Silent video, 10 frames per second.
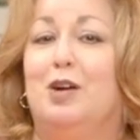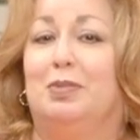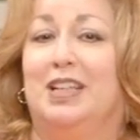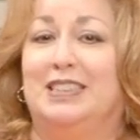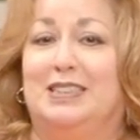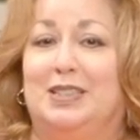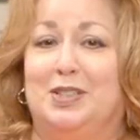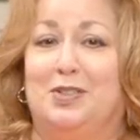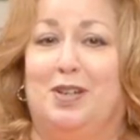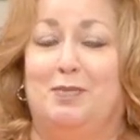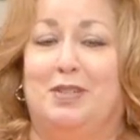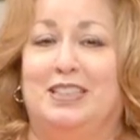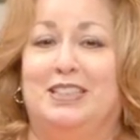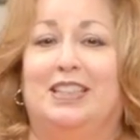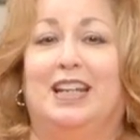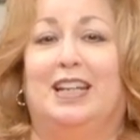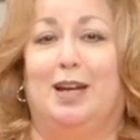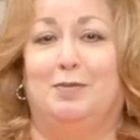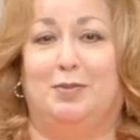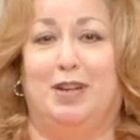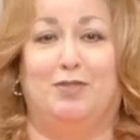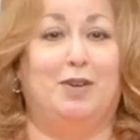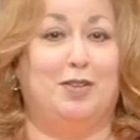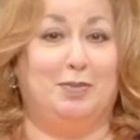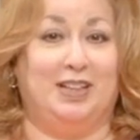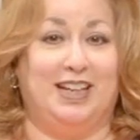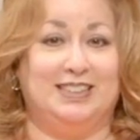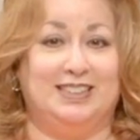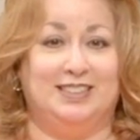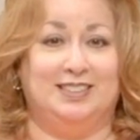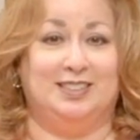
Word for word: placed under treatment, and kept away from other plants.